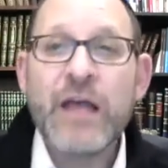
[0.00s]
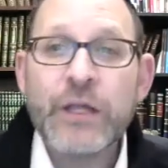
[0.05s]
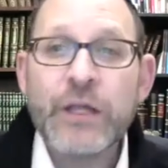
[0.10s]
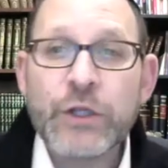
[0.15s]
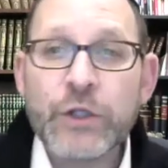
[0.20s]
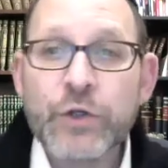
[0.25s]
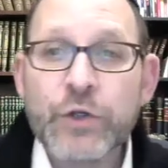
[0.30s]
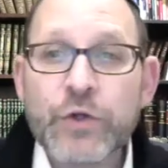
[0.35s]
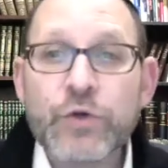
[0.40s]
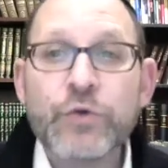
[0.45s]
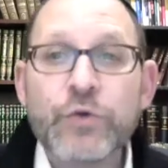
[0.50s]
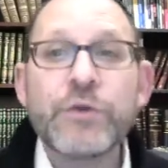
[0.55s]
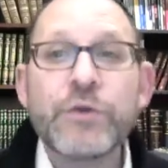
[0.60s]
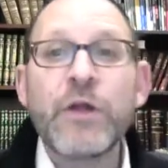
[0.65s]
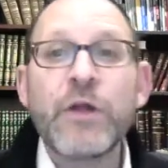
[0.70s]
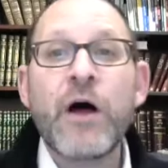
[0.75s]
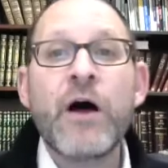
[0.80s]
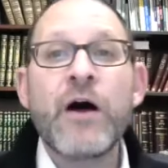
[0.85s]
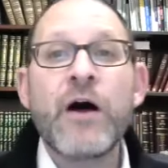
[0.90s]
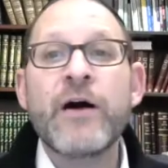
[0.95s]

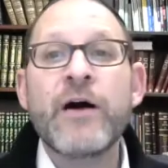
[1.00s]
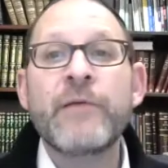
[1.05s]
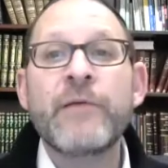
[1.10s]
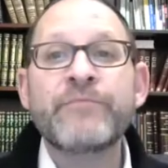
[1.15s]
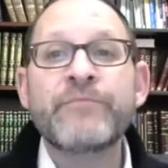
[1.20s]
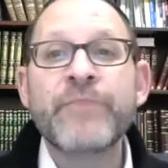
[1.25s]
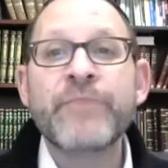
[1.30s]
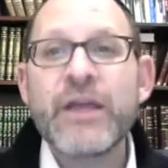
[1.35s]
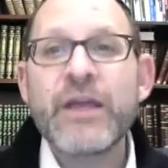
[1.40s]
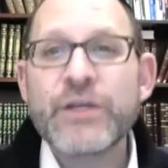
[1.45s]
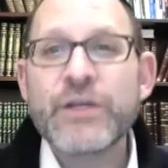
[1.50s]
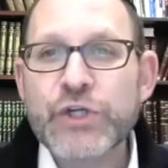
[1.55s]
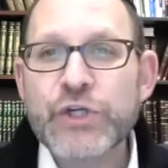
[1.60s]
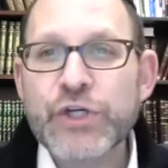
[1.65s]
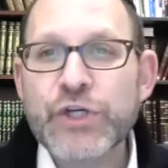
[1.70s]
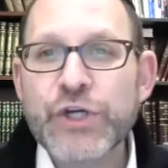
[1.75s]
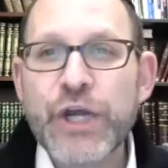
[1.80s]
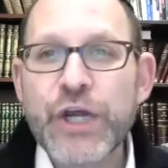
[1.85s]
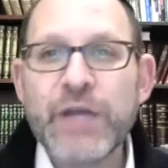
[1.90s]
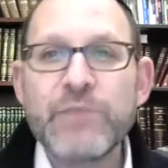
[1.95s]
L'chulam
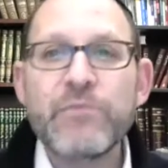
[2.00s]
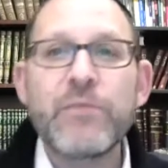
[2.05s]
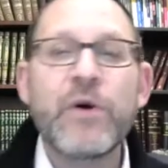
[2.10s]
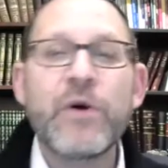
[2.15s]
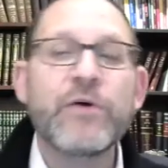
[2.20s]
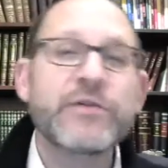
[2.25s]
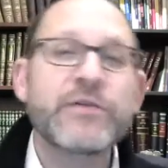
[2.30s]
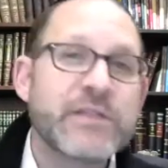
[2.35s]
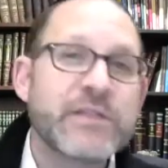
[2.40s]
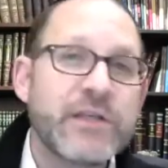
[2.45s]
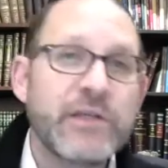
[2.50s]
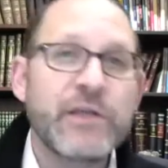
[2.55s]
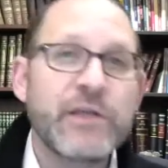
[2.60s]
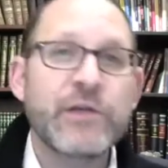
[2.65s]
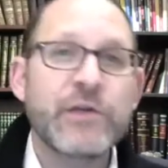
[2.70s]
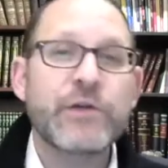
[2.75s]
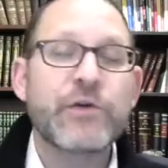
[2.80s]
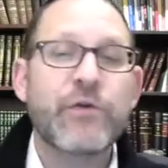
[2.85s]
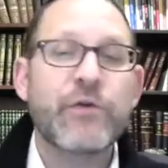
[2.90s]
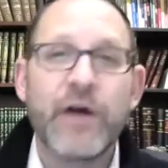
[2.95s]
shemos
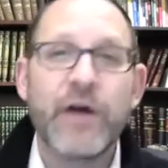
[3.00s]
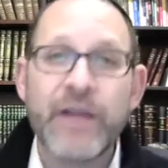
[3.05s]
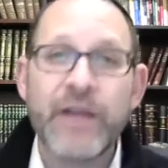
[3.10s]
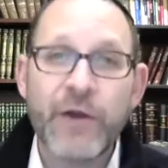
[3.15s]
yikra.